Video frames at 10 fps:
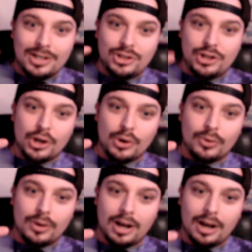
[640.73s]
2
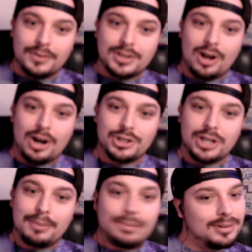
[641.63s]
of
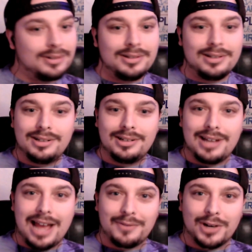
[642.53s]
Starship.
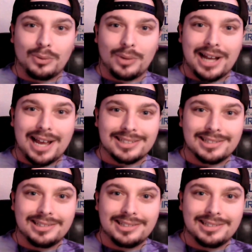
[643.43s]
Have a good one, guys.